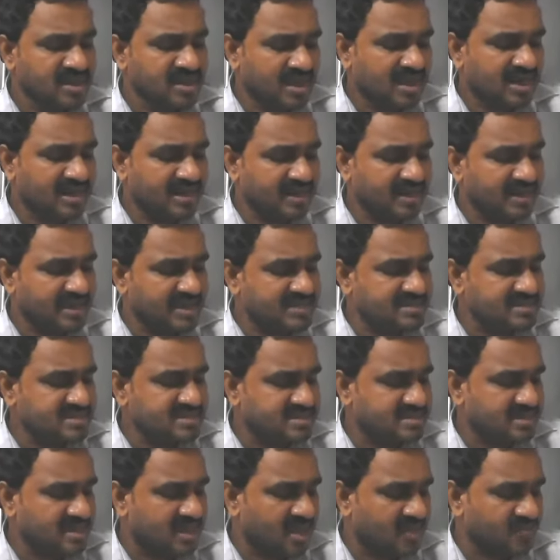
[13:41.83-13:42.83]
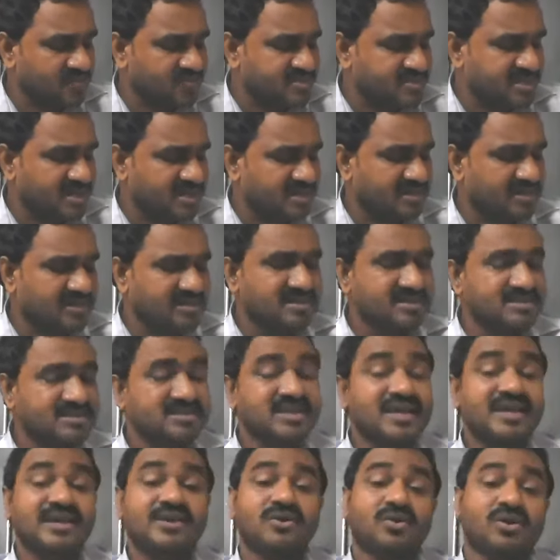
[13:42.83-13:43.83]
and hence of general
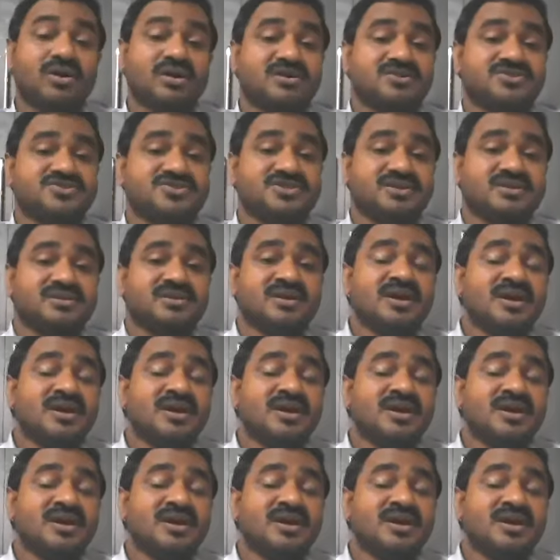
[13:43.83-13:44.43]
psychology.